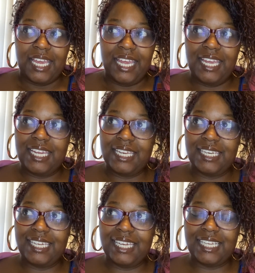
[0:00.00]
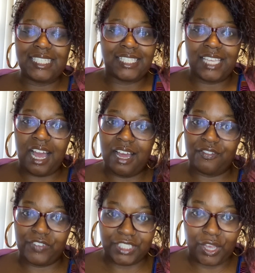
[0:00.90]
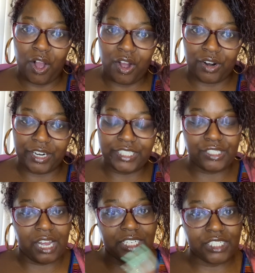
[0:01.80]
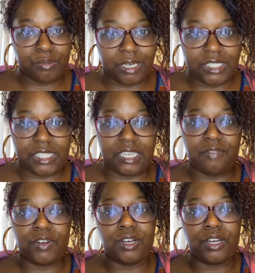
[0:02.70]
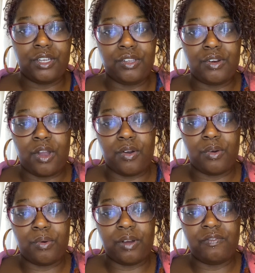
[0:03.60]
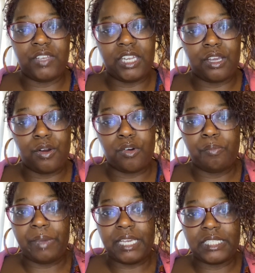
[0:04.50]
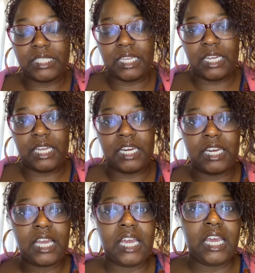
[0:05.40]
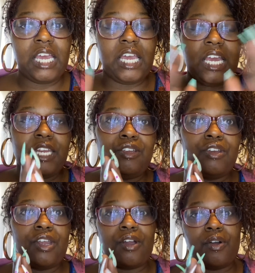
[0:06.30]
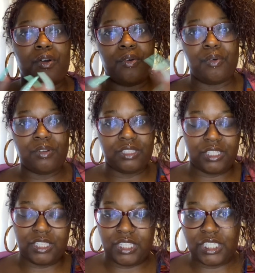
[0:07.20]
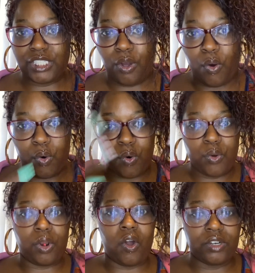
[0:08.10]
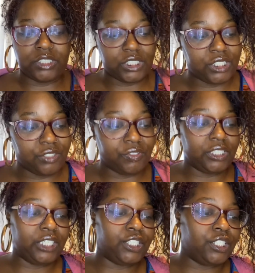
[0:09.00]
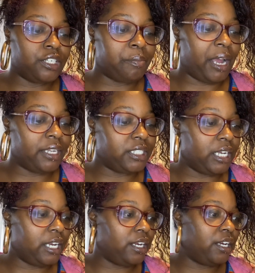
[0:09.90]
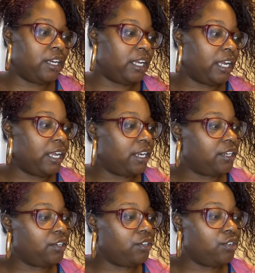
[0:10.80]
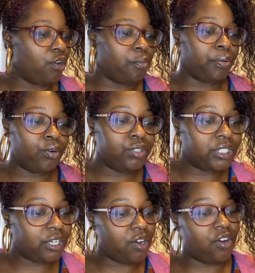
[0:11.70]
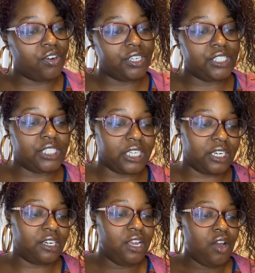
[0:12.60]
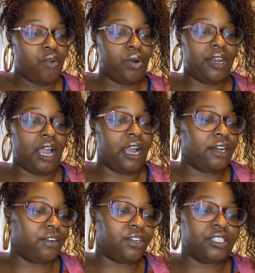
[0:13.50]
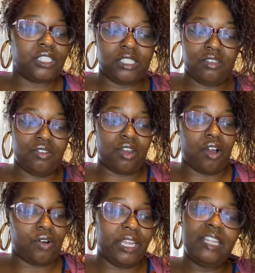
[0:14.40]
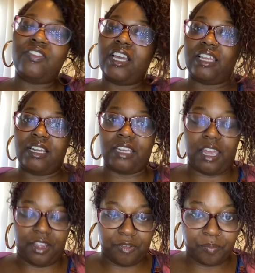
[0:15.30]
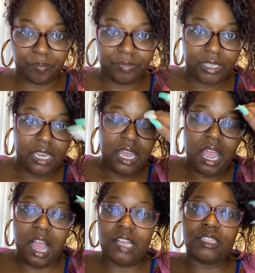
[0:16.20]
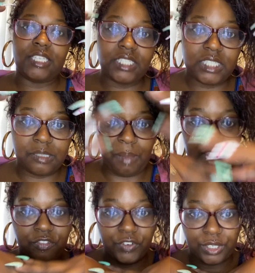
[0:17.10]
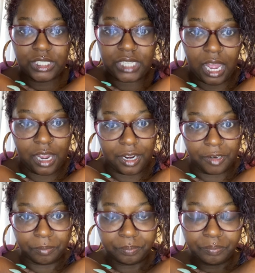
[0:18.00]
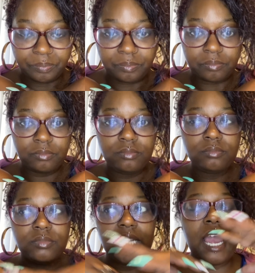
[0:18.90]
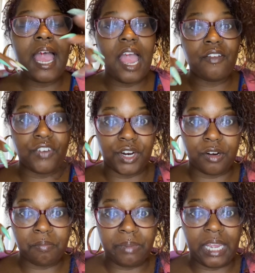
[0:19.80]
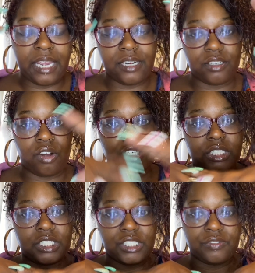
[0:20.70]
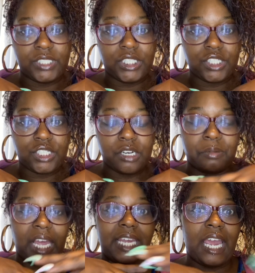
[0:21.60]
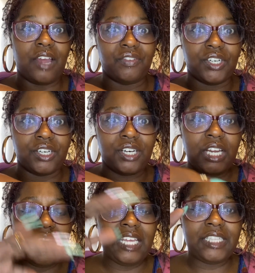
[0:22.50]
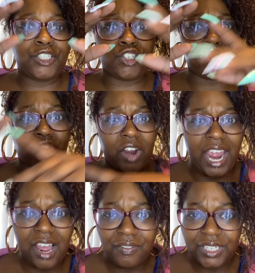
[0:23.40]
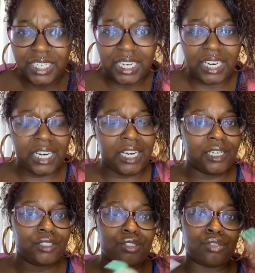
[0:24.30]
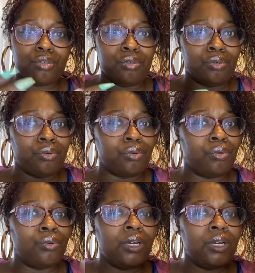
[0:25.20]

And it's tough, it's hard. So I just wanted to give a, you know, video based in, you know, this whole long distance relationship idea and, you know, pros and cons and whatnot, or, you know, anything like that. This is my first time ever being in a long distance relationship, like ever traveling to